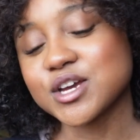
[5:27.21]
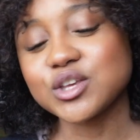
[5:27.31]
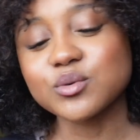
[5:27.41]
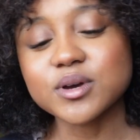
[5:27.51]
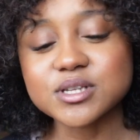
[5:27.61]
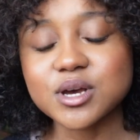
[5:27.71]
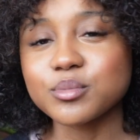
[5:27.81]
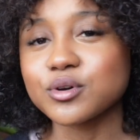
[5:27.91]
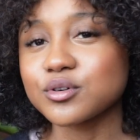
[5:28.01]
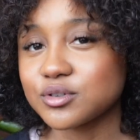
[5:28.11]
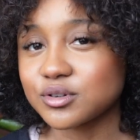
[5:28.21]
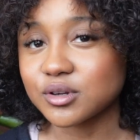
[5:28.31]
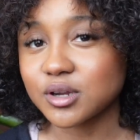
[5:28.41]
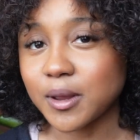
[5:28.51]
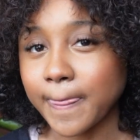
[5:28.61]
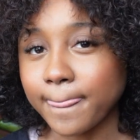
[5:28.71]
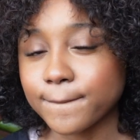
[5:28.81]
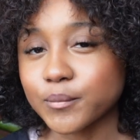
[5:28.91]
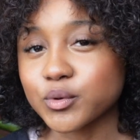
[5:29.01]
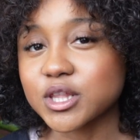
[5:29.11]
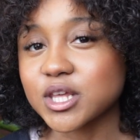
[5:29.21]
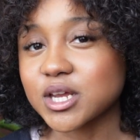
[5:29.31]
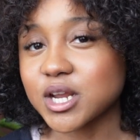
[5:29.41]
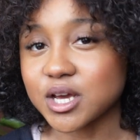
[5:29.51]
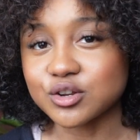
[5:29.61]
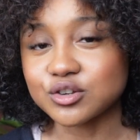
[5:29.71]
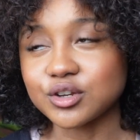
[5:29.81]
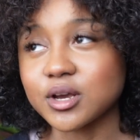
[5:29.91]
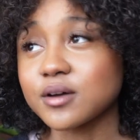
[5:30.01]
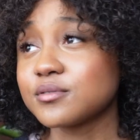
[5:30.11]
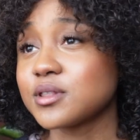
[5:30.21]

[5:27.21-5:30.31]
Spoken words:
You want to approach with an energy of